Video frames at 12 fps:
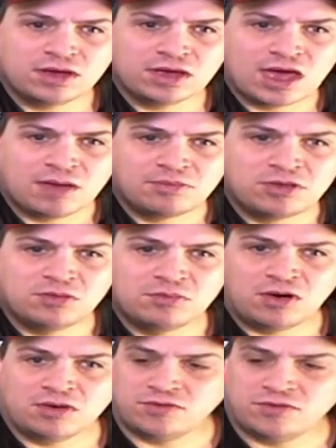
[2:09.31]
a Captain
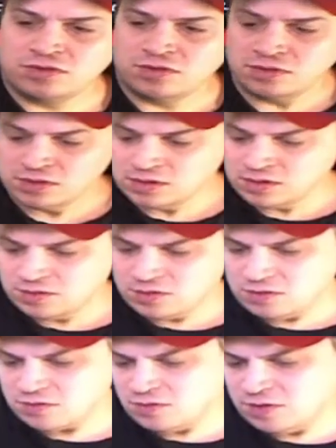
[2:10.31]
Marvel
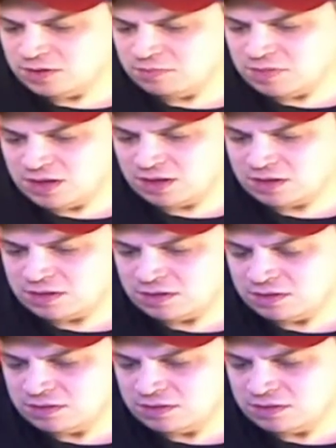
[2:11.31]
little coin bank,